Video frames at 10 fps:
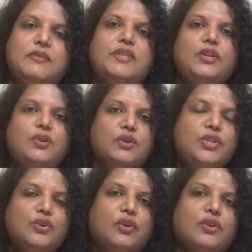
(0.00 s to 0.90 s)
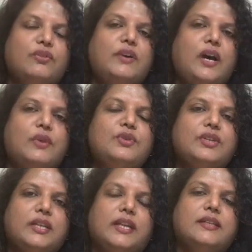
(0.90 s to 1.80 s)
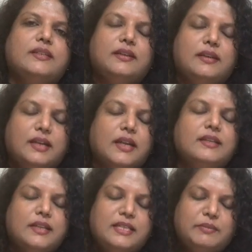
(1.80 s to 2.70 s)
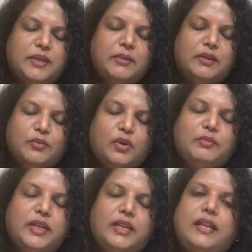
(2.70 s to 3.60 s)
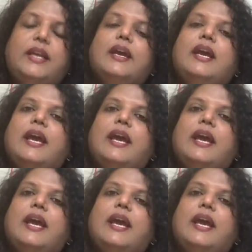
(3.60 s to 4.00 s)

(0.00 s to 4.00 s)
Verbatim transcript: whether you're sure of how to conduct conduct an experiment appropriately